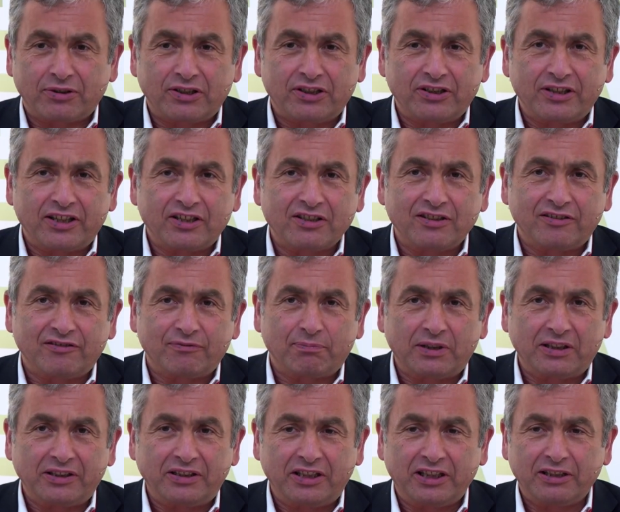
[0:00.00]
origination of
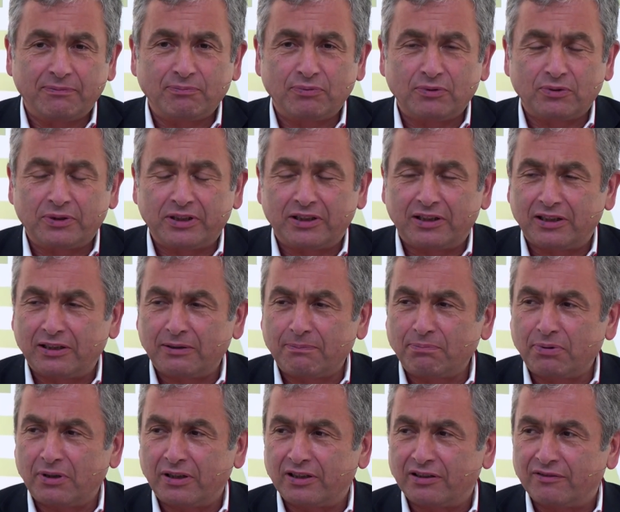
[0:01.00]
Berlin Hip. We are
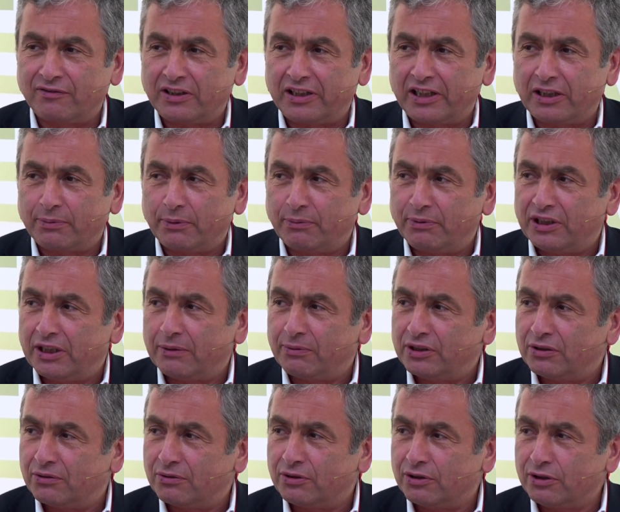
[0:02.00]
part of the
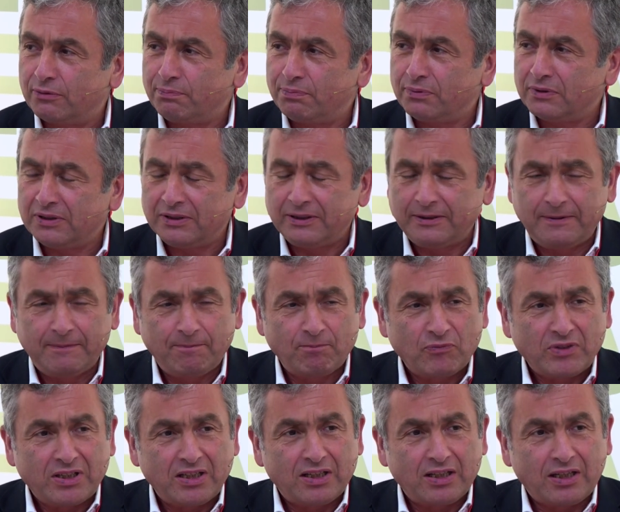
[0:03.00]
LBBW group.
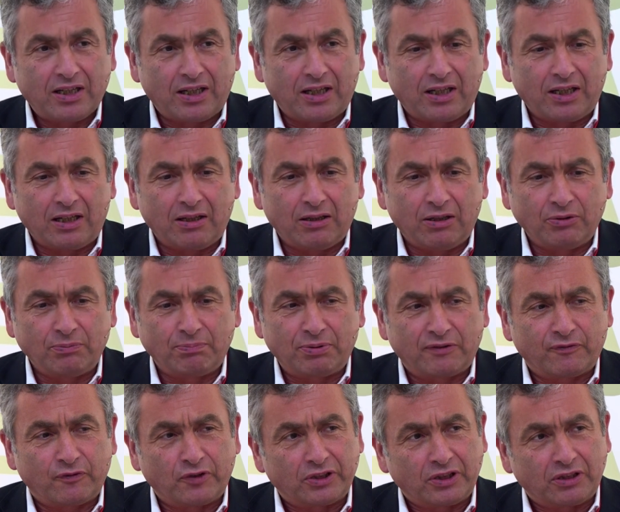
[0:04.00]
Loan
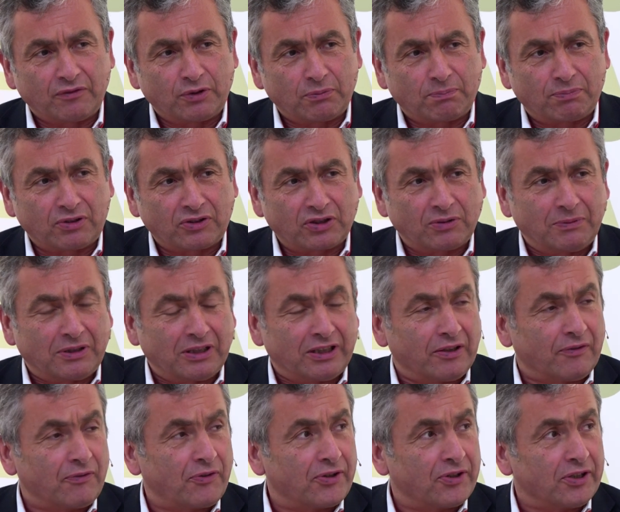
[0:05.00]
portfolio of
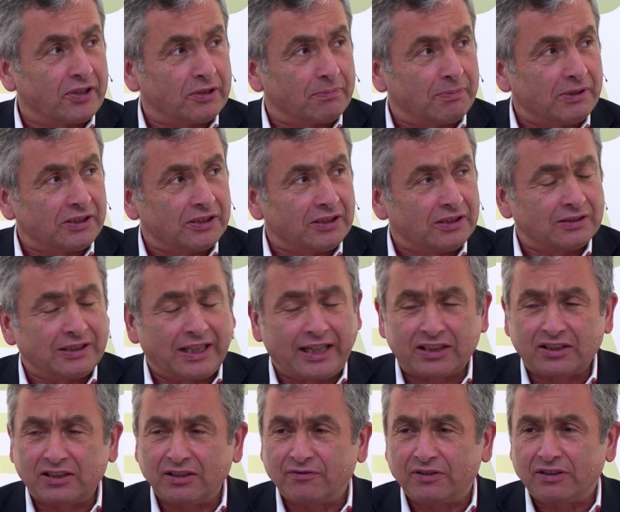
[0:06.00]
approximately 30 billion,
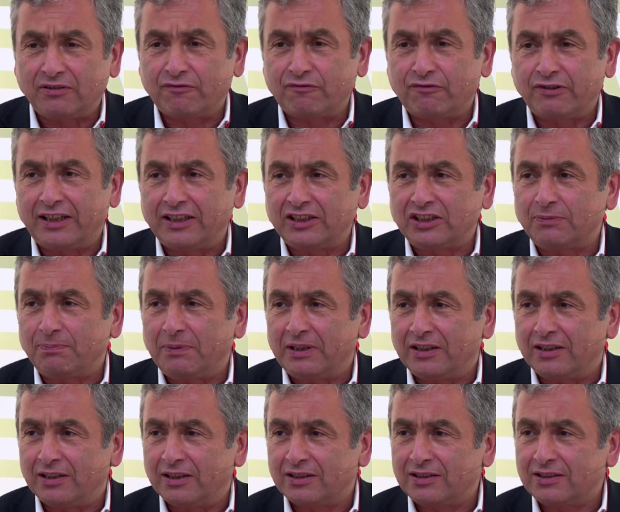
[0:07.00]
active in France,
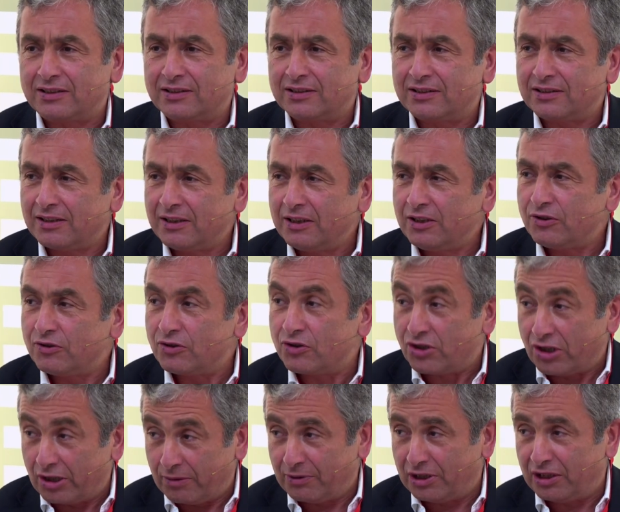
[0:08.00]
Benelux,
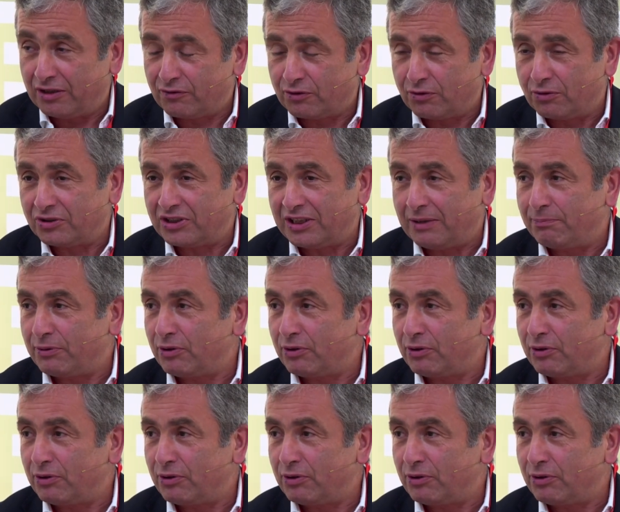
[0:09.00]
Germany, of course, and